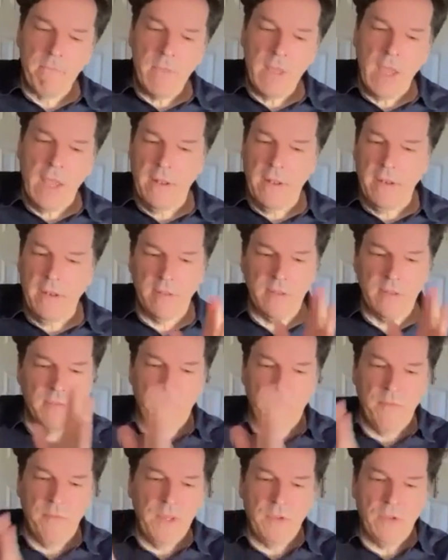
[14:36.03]
And it's
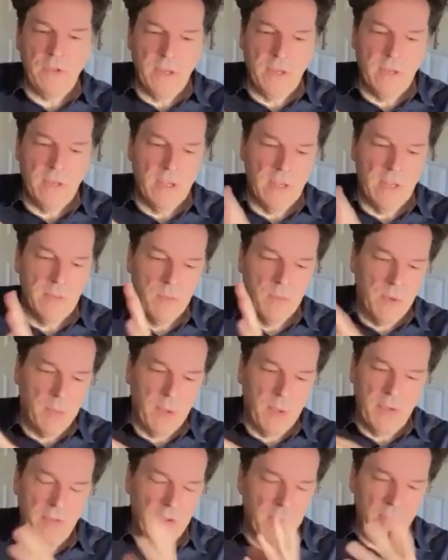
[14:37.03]
featuring one of
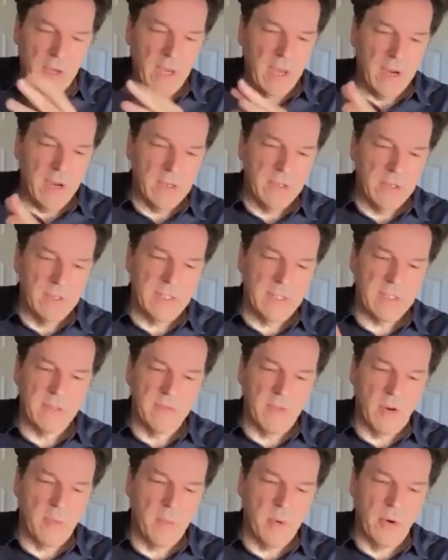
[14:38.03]
my favorite characters,
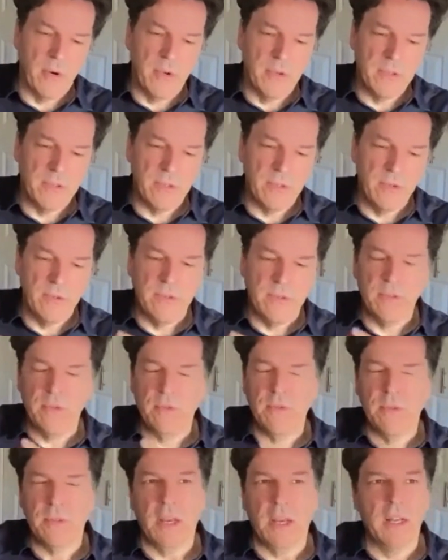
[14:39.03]
Estevar Burros,
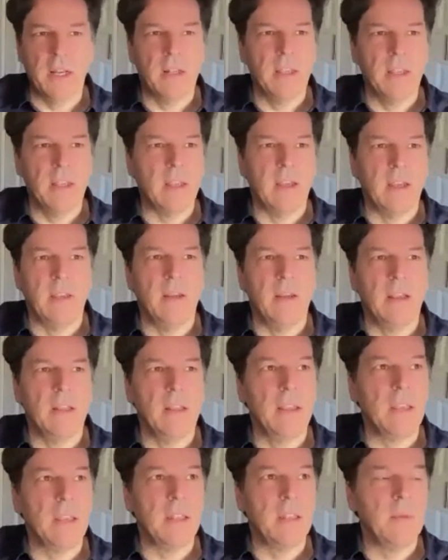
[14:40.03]
who's kind of like, I
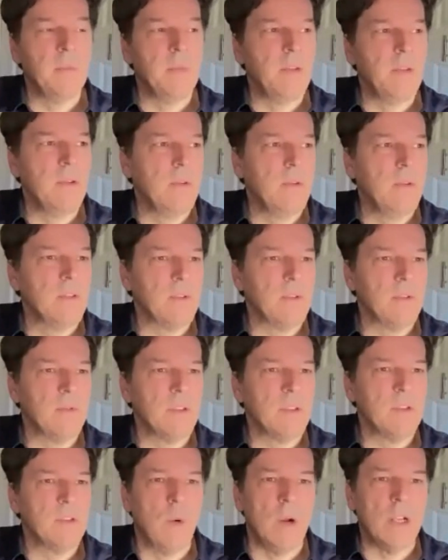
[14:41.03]
liken him to a sort of a
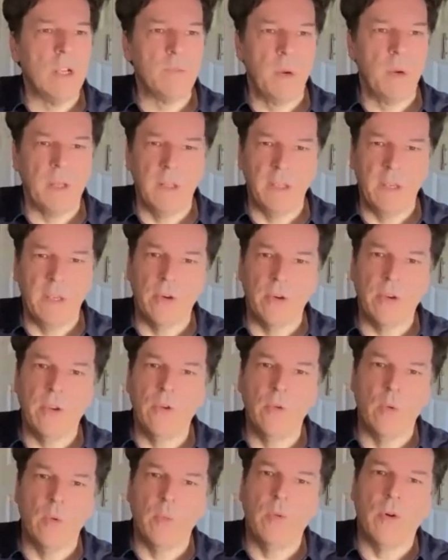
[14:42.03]
swashbuckling
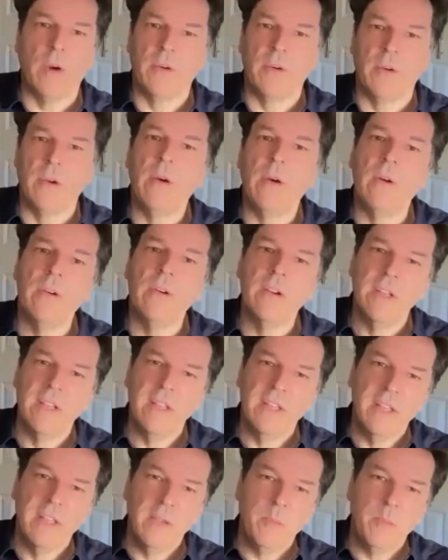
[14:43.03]
Hercule Poirot
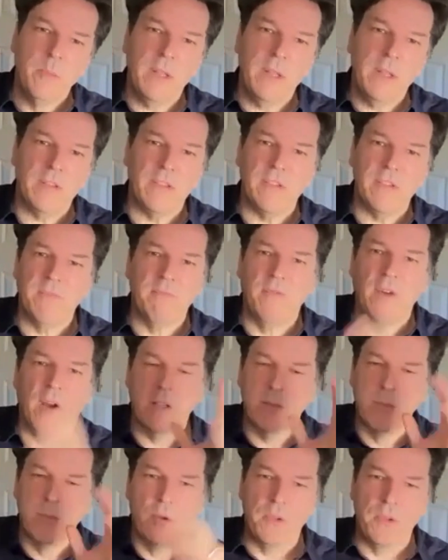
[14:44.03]
meets
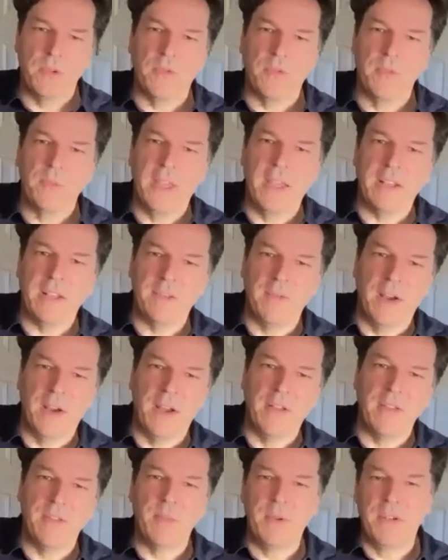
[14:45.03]
Fox Mulder from the
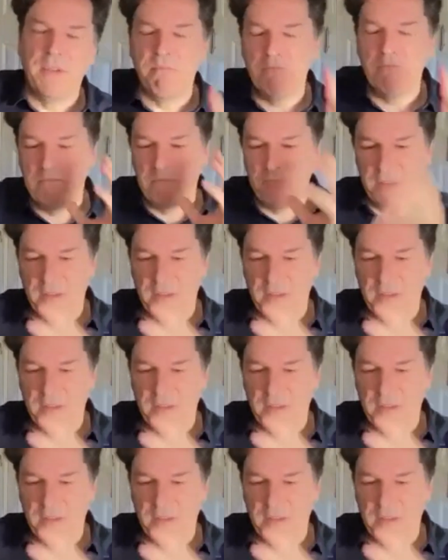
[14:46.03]
X-Files, but in